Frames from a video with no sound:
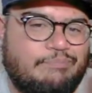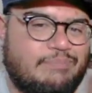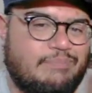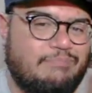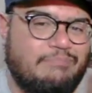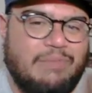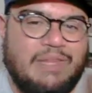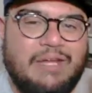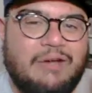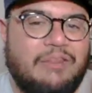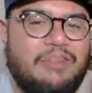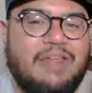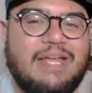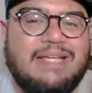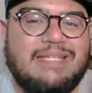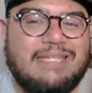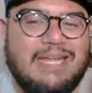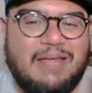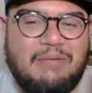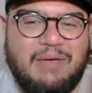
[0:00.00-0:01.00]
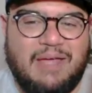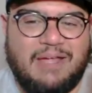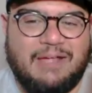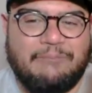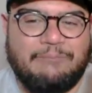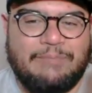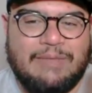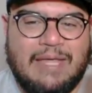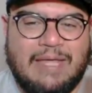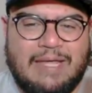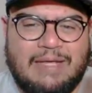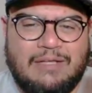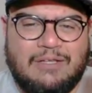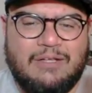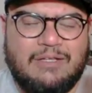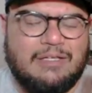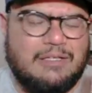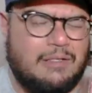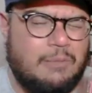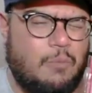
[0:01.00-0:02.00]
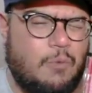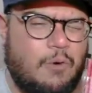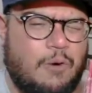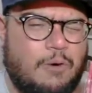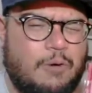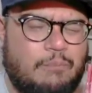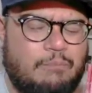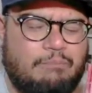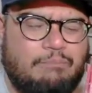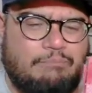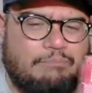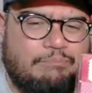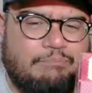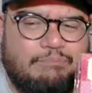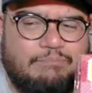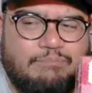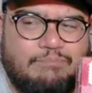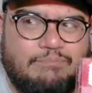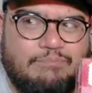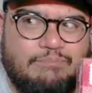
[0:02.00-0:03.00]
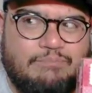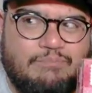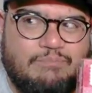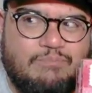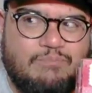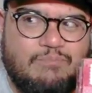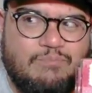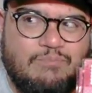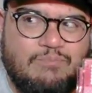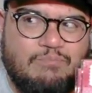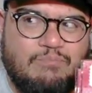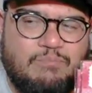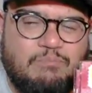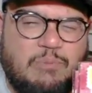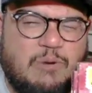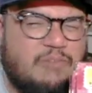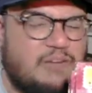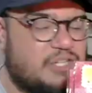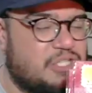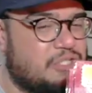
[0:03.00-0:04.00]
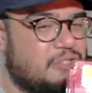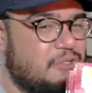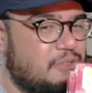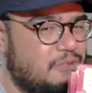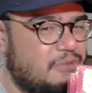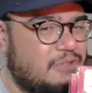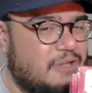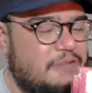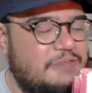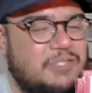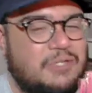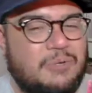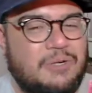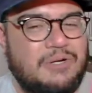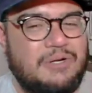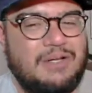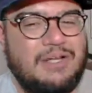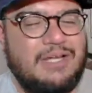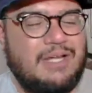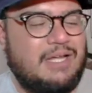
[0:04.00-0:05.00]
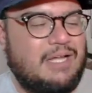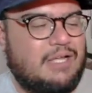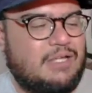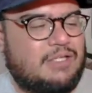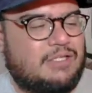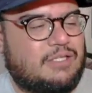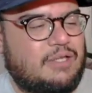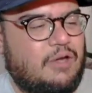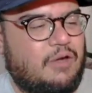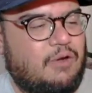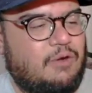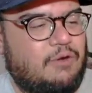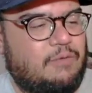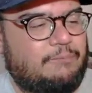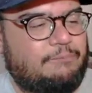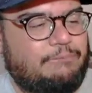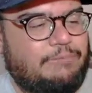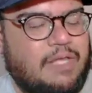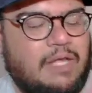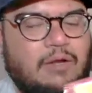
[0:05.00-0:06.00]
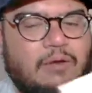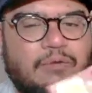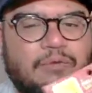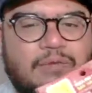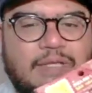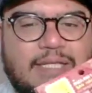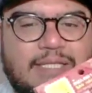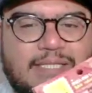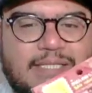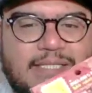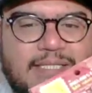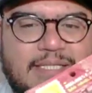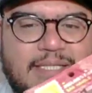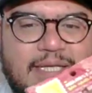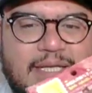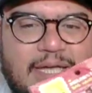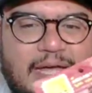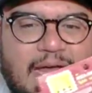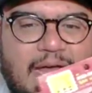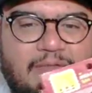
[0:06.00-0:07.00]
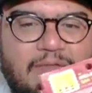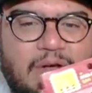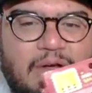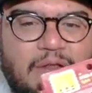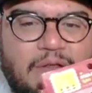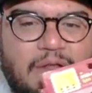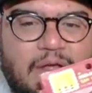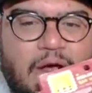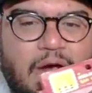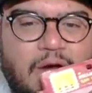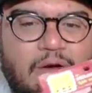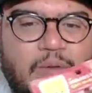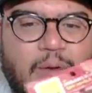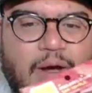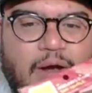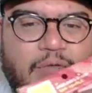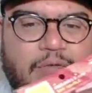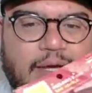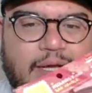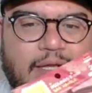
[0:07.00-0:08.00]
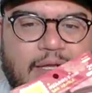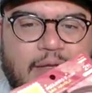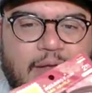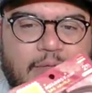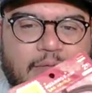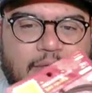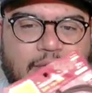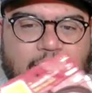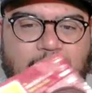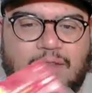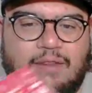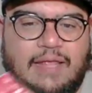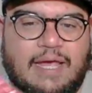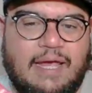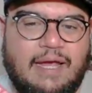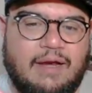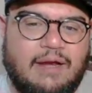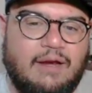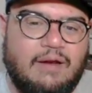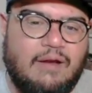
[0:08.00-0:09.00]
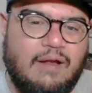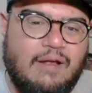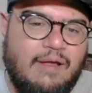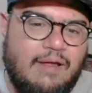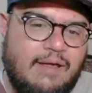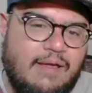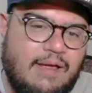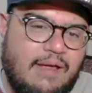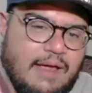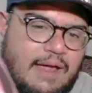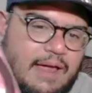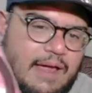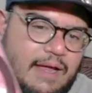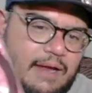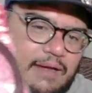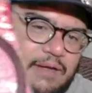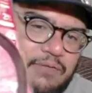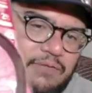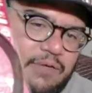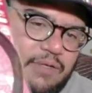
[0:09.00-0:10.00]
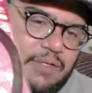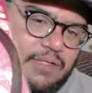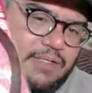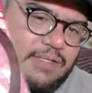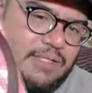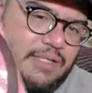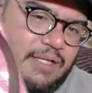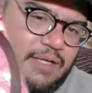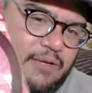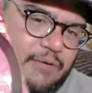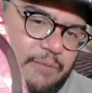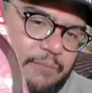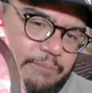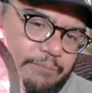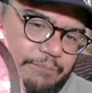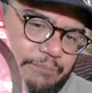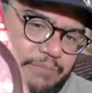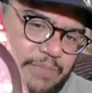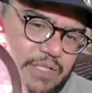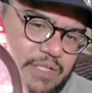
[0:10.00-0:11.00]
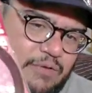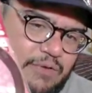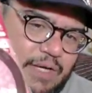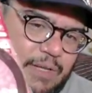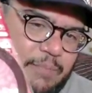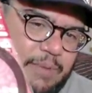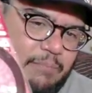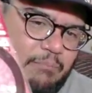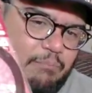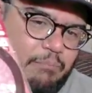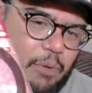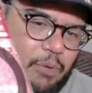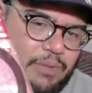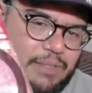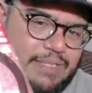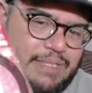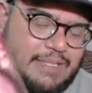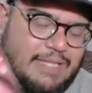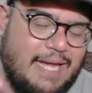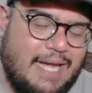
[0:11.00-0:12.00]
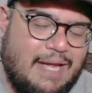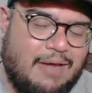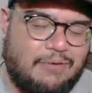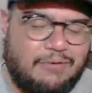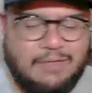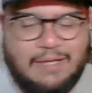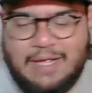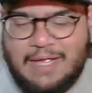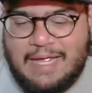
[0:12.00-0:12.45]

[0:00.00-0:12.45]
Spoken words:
little things that I make, look a little more professional of sort. So, this having all the hardware already there, and if you can, it's already been bolted down,